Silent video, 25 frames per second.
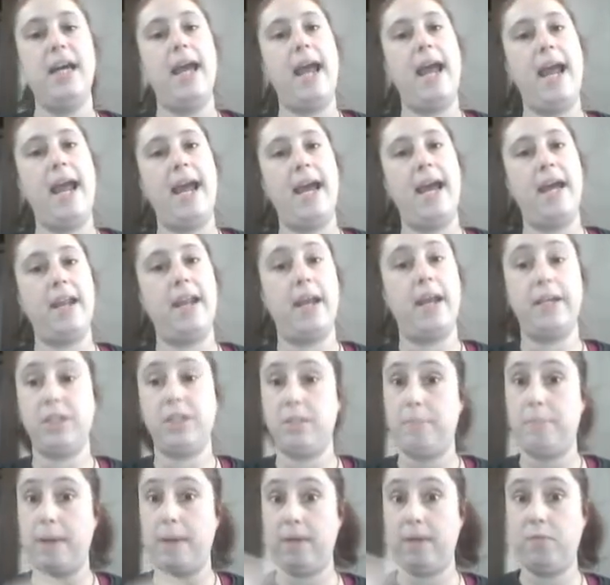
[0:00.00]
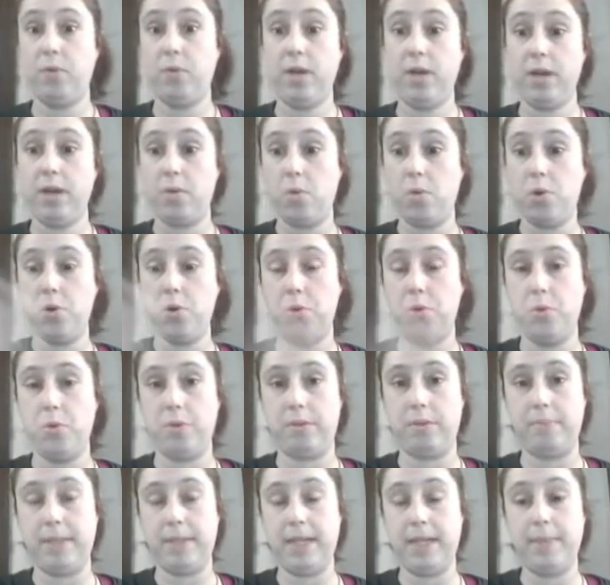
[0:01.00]
And I just paid for it
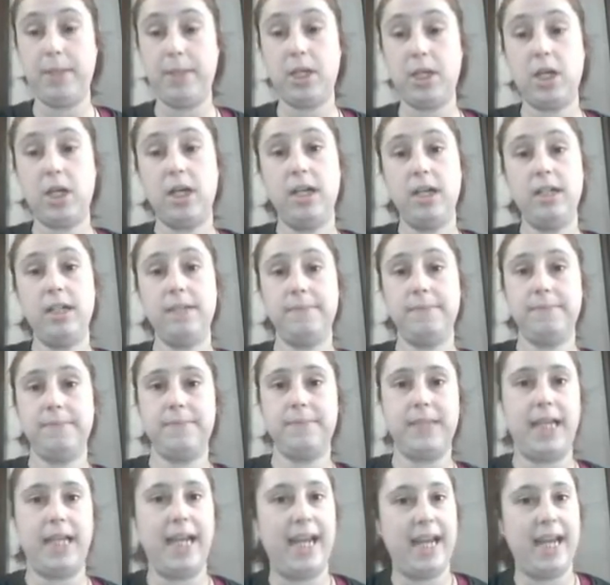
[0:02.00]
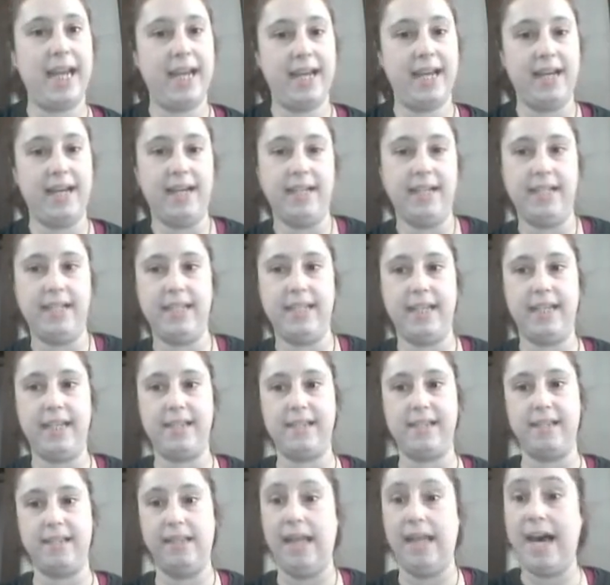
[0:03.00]
with my debit card. And
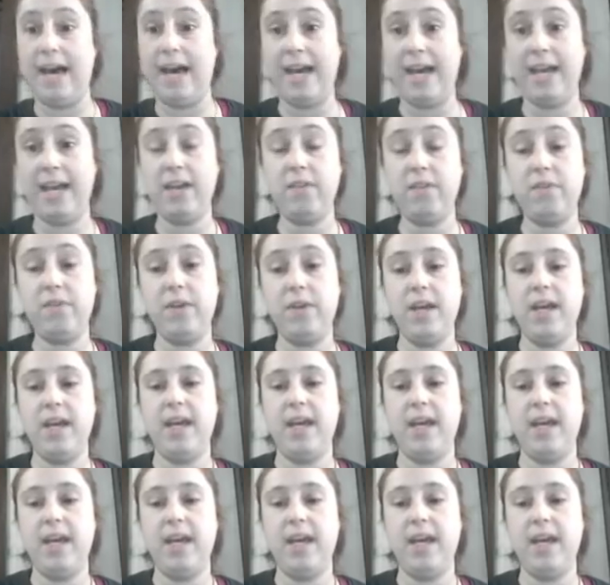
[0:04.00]
it's live.